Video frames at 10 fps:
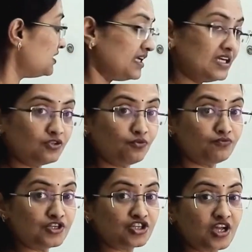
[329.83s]
teeth
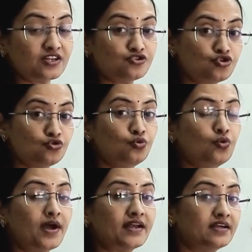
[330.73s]
which can chew
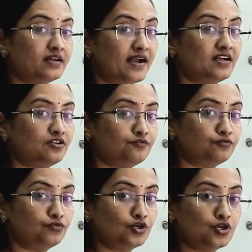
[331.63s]
and grind the
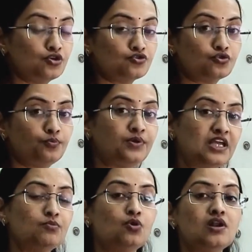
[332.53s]
food. So
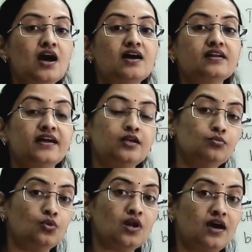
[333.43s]
premolar and
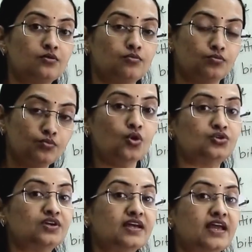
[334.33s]
molar
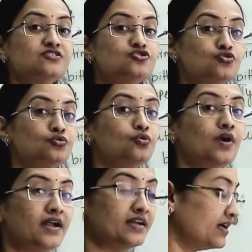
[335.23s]
both can chew
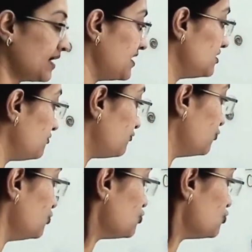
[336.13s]
and grind the food.